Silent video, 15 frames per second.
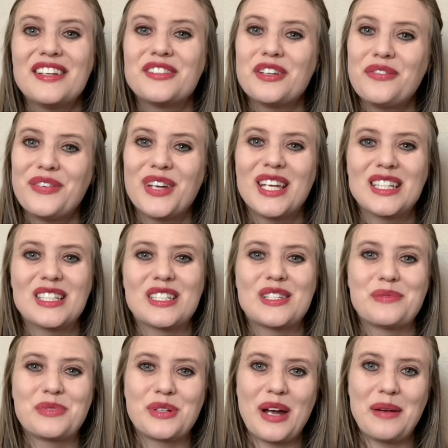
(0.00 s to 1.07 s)
don't forget to
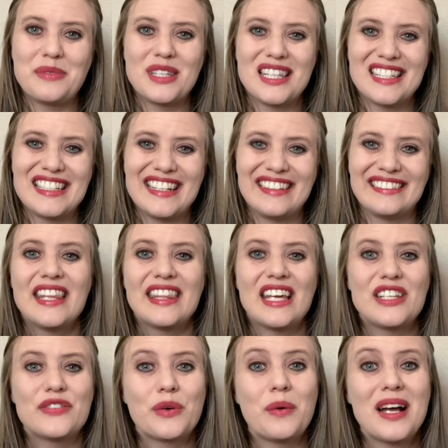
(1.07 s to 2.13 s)
subscribe to the channel.
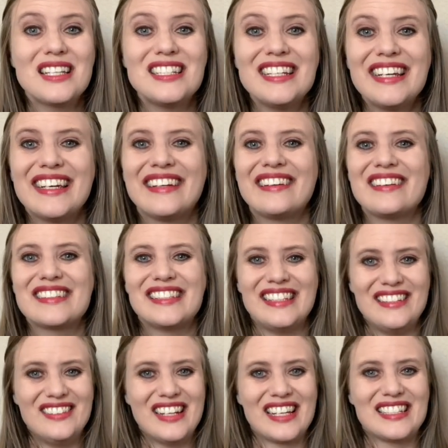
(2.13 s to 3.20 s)
Thanks for watching, and I'll see
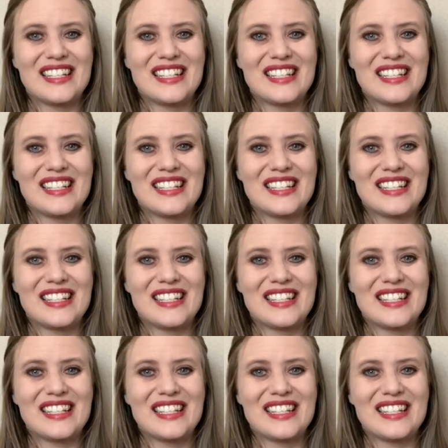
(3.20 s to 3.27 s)
you next